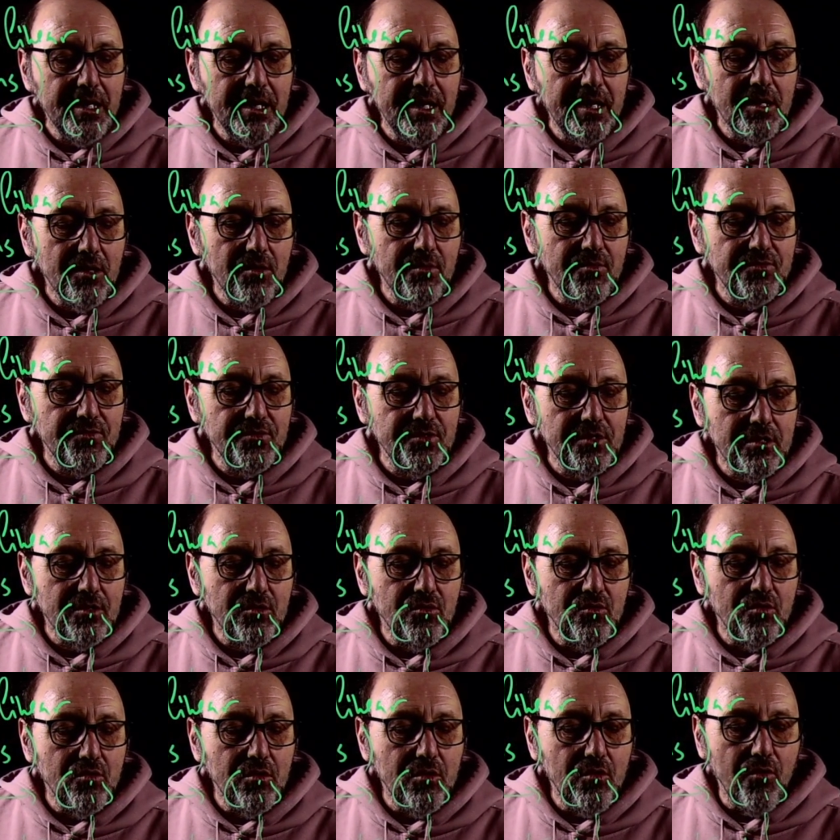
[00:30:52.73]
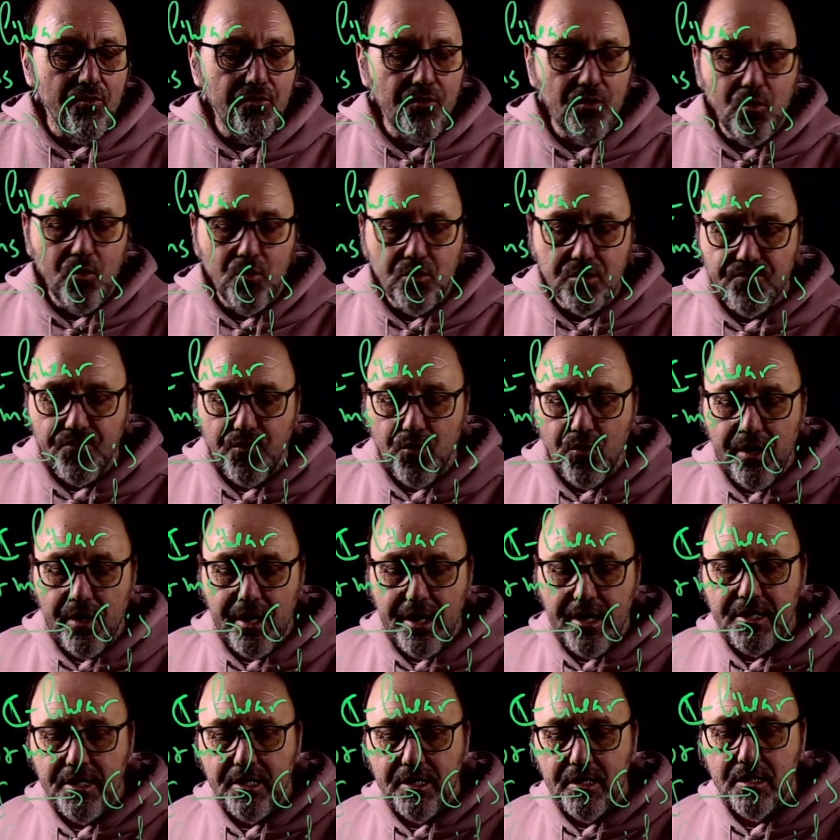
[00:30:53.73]
L of z. No, of course, for
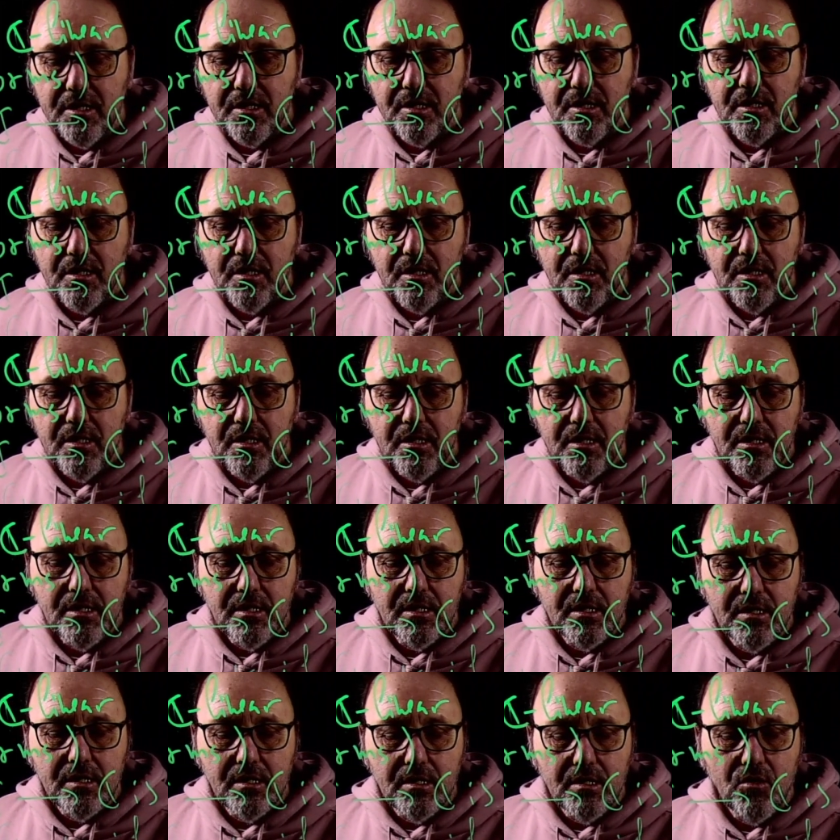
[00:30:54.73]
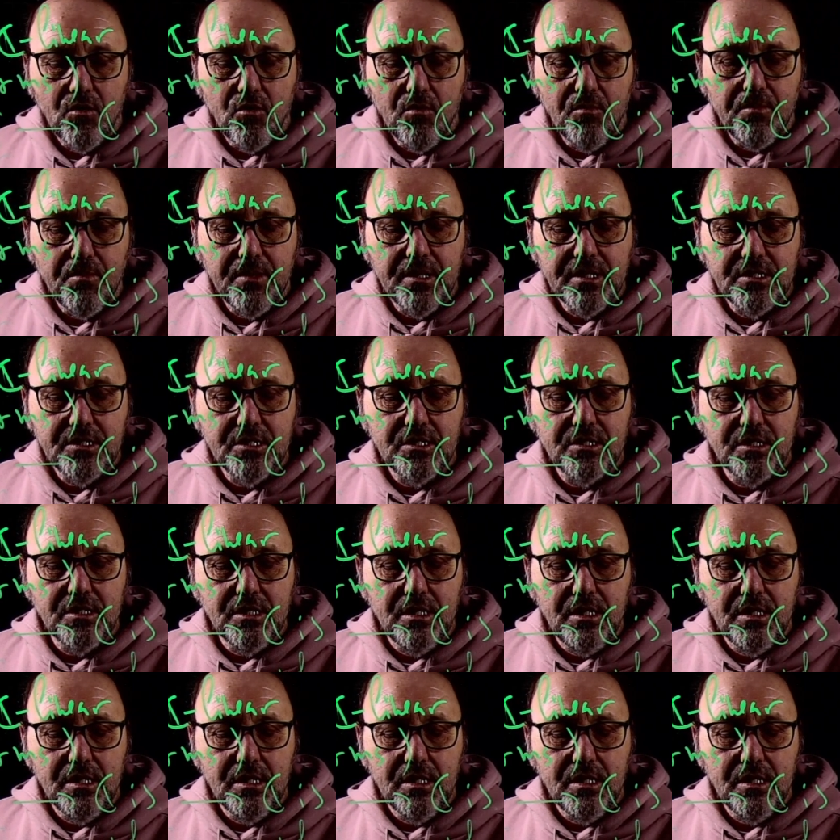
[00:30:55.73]
any complex z.